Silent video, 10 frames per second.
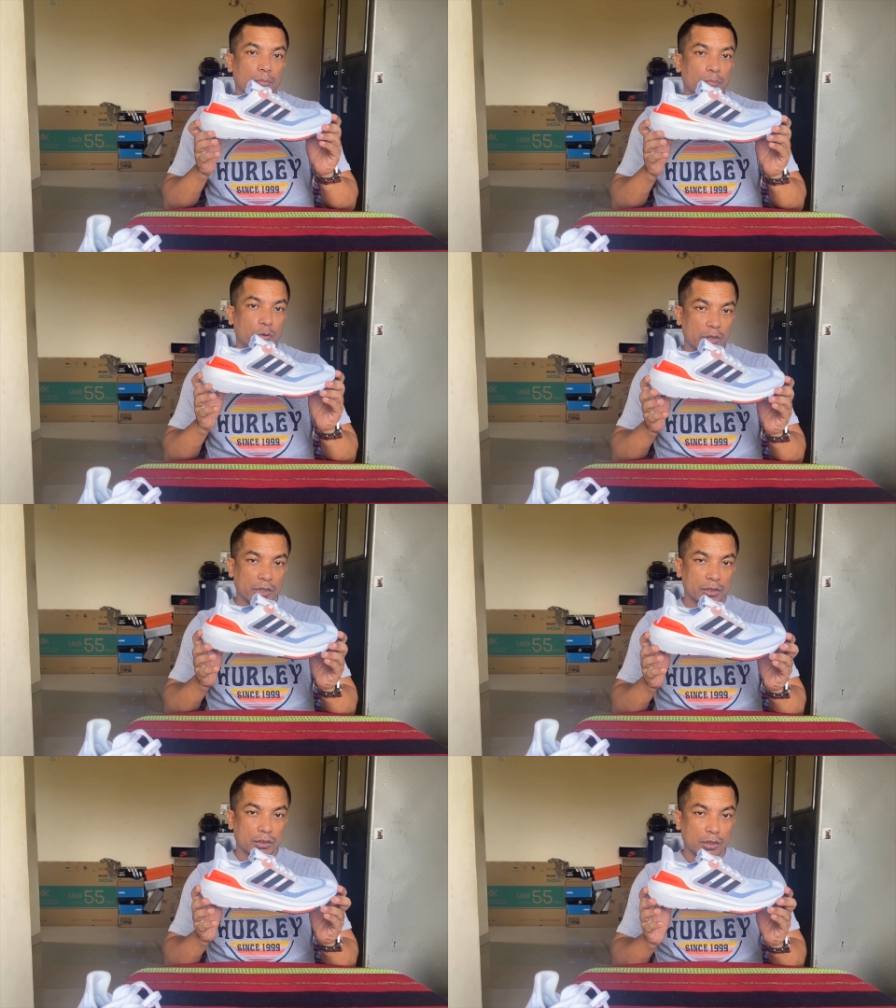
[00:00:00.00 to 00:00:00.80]

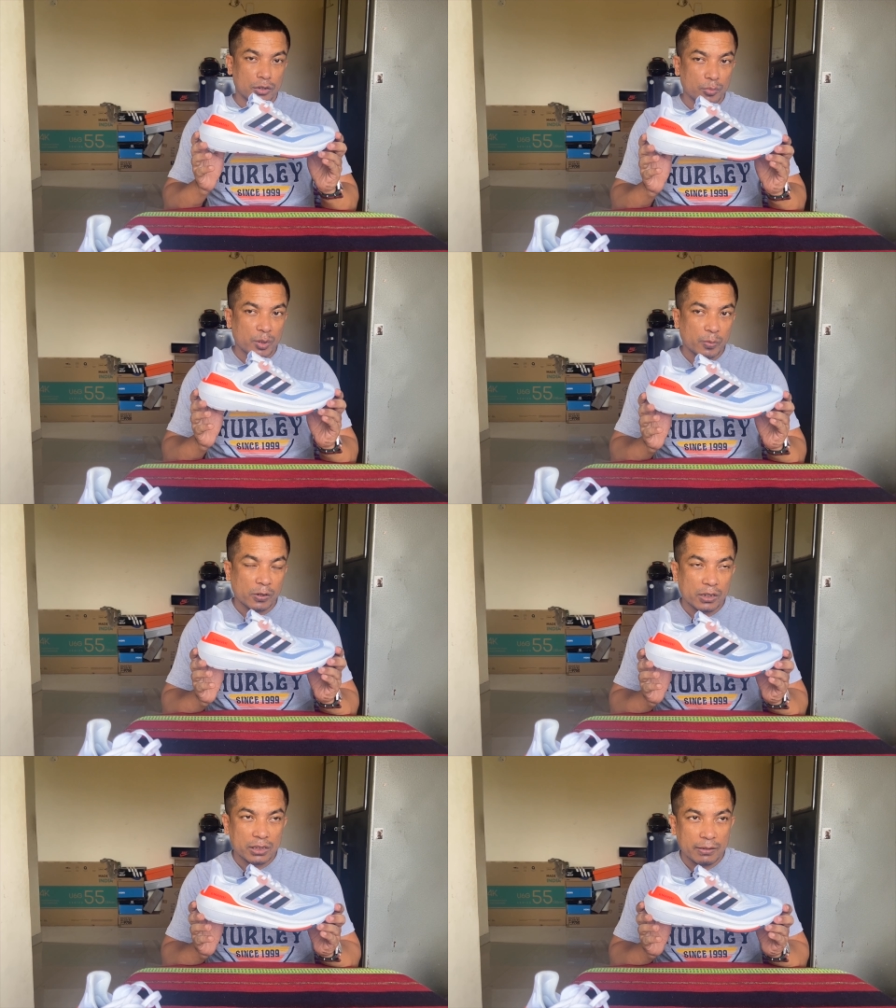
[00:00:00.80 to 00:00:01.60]
products, consumer
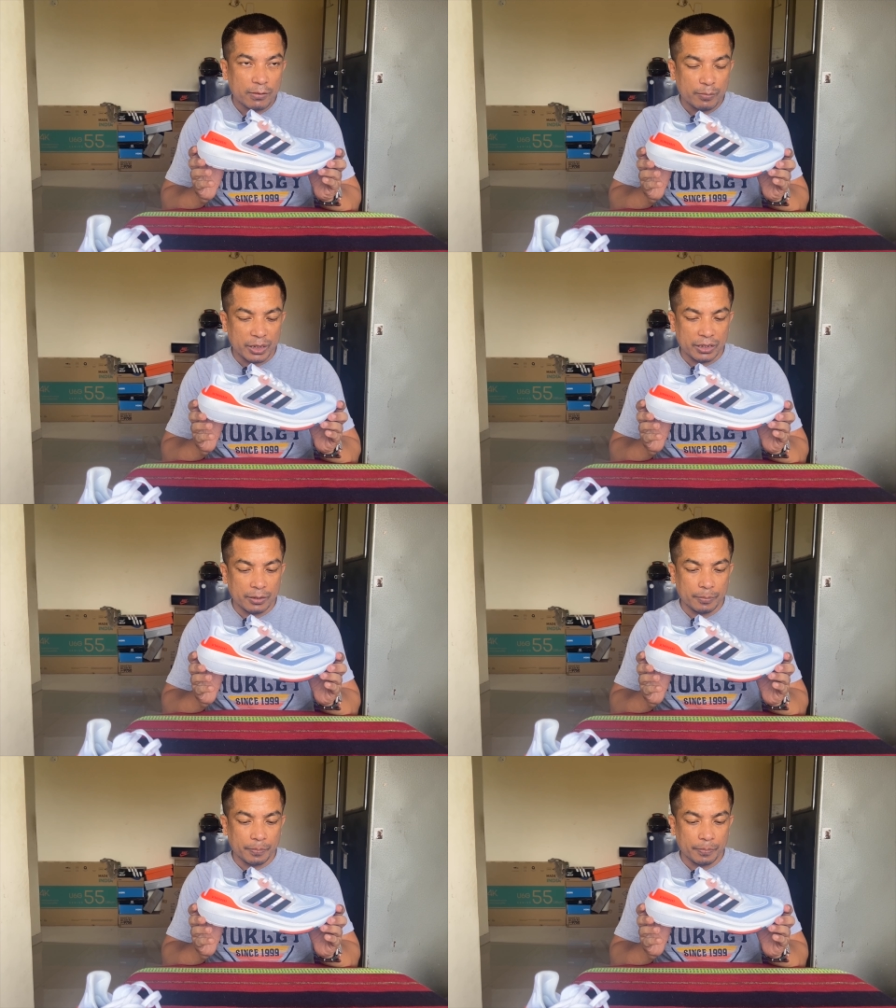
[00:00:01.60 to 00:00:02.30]
products ever made.